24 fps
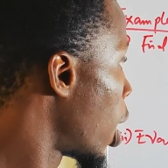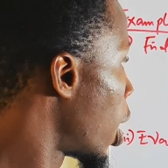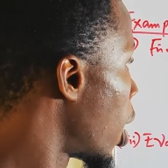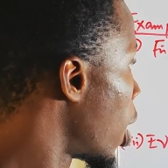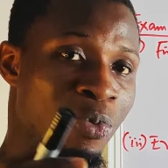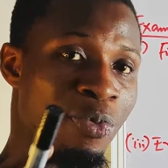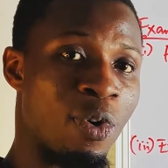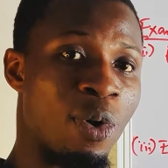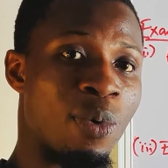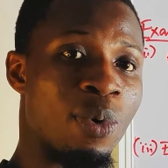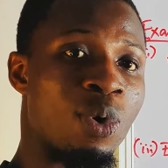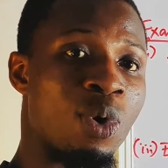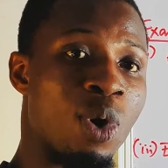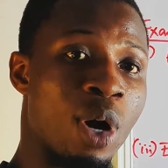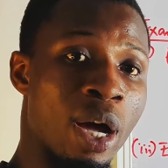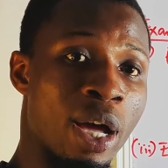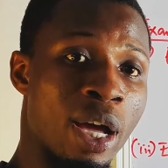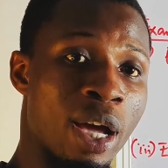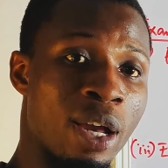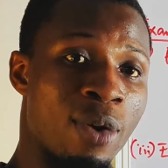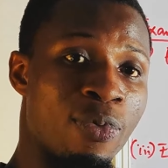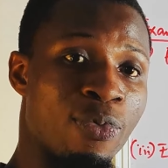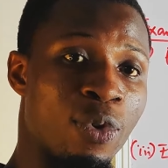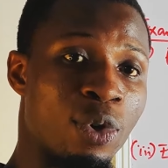before we go
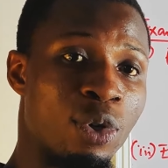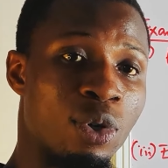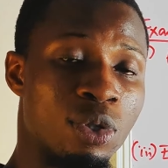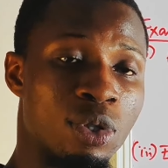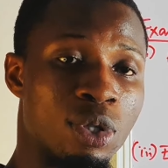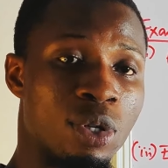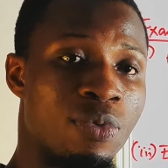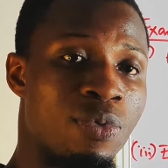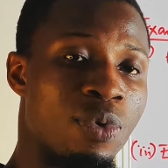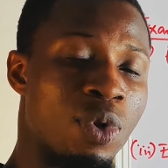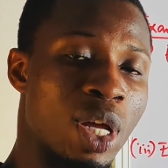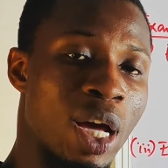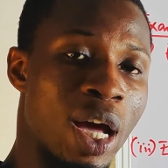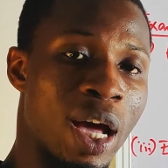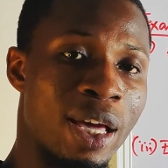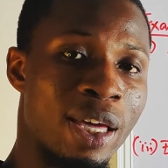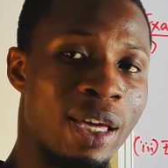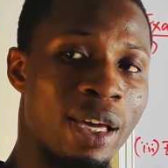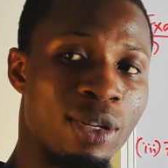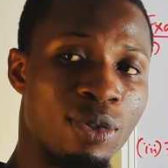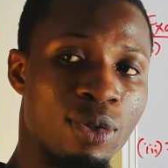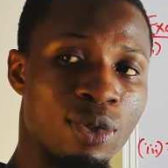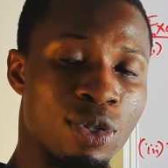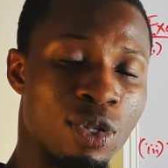ahead, for those of you that are
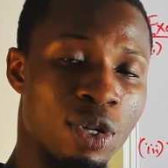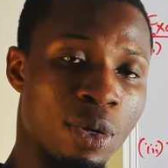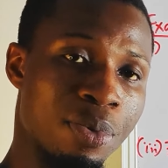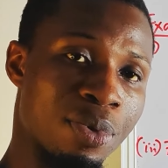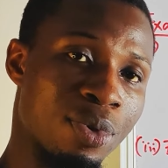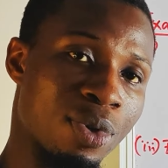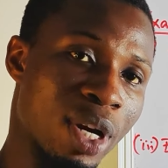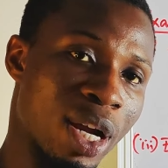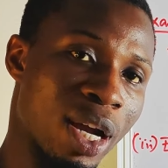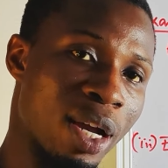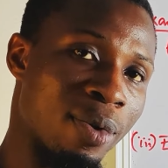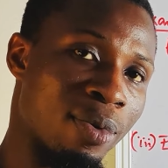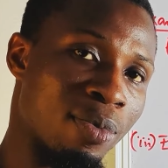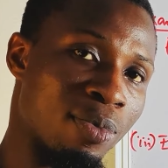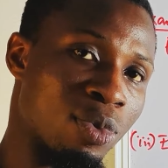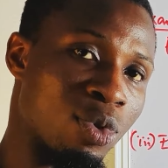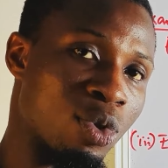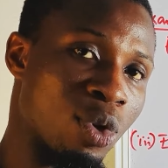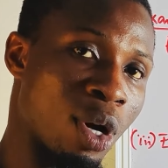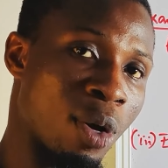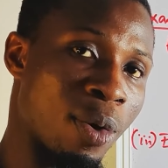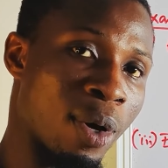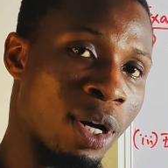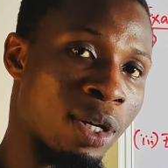here to subscribe
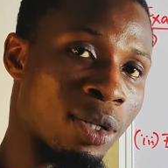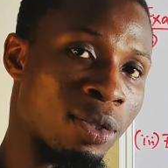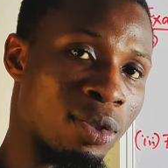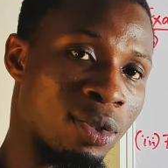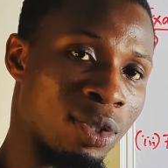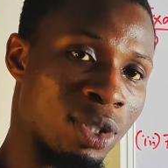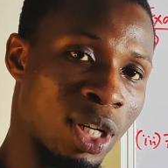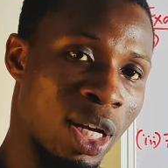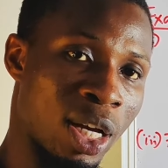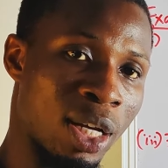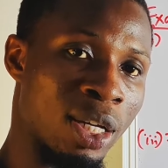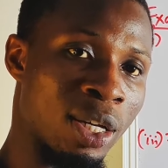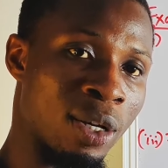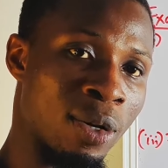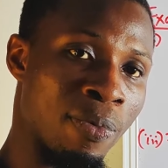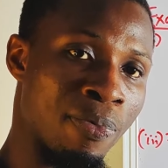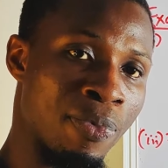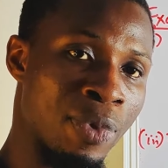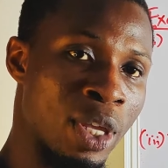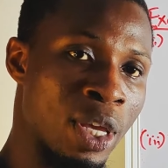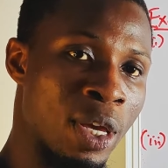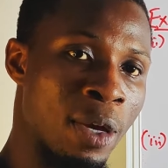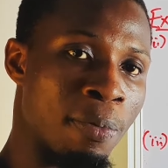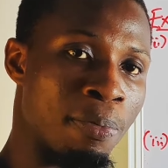to our
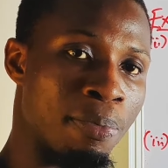channel,